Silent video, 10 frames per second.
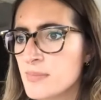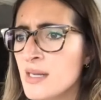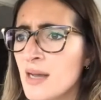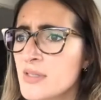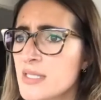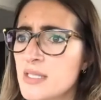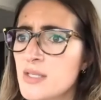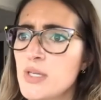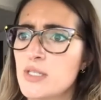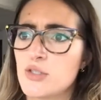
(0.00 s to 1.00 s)
And obviously
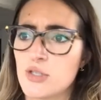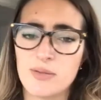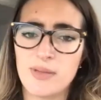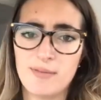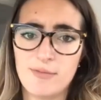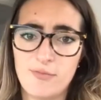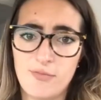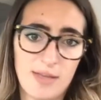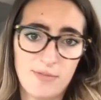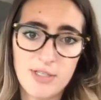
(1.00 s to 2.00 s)
you can turn
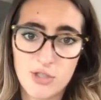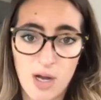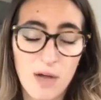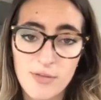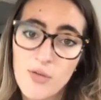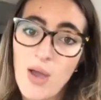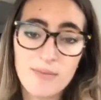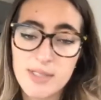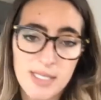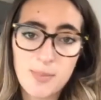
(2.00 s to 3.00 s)
that feature off if you have
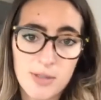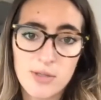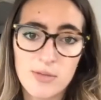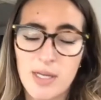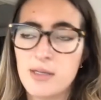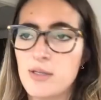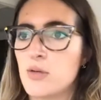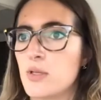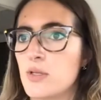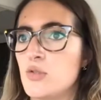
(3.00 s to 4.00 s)
a data partner that
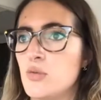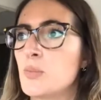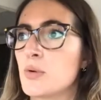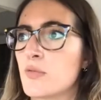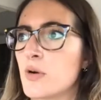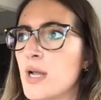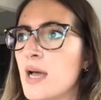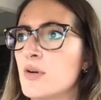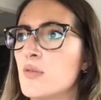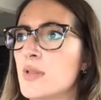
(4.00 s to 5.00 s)
you prefer to
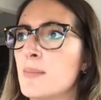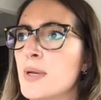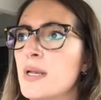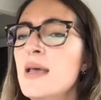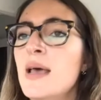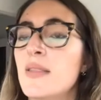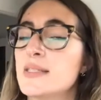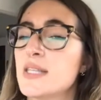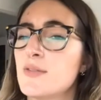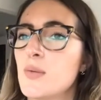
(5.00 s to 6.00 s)
have over them. But that
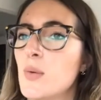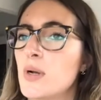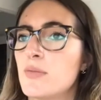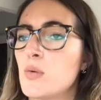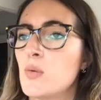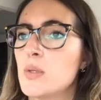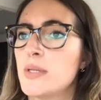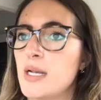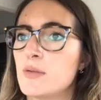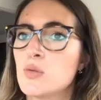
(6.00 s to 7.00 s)
is definitely one of the cool
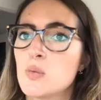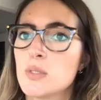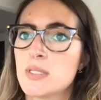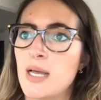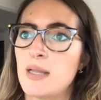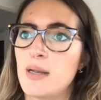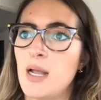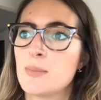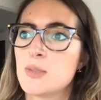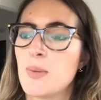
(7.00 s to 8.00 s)
native tools that
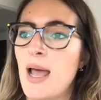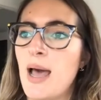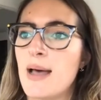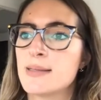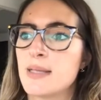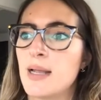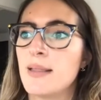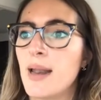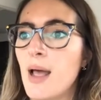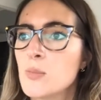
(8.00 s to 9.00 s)
HubSpot has that
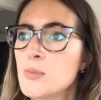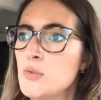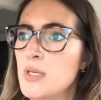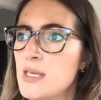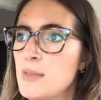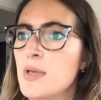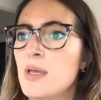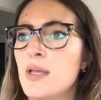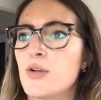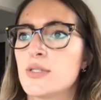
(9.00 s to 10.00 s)
helps you keep
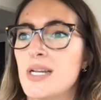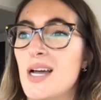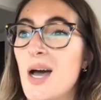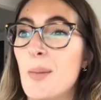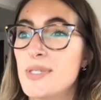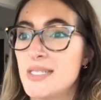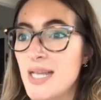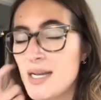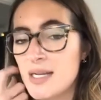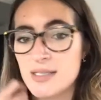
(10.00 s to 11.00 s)
your data up to
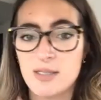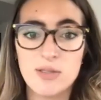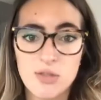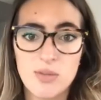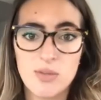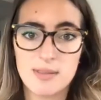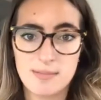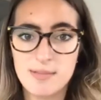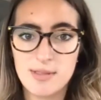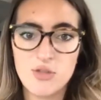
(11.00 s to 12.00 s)
date, because
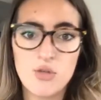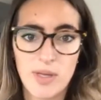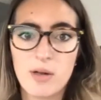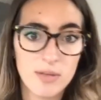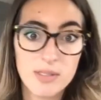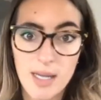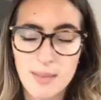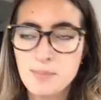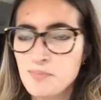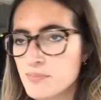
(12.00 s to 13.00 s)
it's doing it all the time,